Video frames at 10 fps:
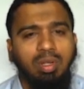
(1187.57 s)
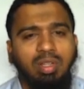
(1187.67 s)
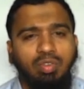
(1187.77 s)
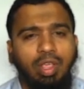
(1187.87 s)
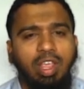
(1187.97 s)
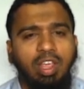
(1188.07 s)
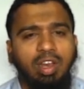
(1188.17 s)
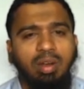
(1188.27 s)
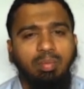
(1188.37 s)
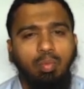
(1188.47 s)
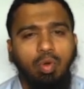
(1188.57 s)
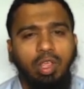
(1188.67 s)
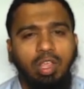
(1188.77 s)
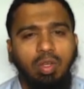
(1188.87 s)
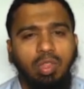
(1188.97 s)
So here
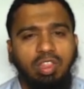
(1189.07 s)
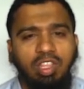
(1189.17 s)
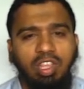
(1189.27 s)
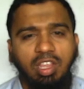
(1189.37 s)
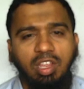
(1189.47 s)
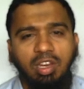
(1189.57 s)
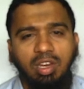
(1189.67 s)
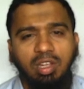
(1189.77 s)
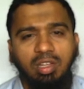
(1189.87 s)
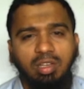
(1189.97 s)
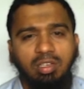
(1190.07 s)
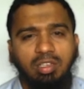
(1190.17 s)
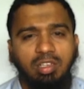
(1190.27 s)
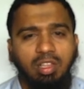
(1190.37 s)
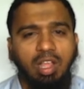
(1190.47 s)
Mohiuddin,
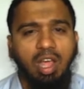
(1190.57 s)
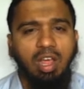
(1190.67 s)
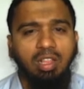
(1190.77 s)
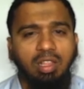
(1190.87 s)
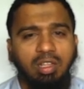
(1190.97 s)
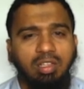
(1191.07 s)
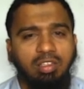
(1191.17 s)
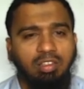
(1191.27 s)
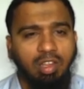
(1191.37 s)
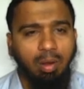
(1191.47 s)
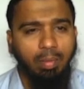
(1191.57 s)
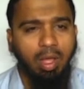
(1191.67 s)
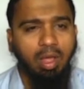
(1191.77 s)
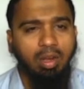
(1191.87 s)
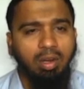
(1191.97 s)
Sadat,
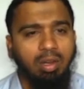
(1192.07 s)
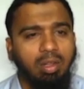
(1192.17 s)
Salman,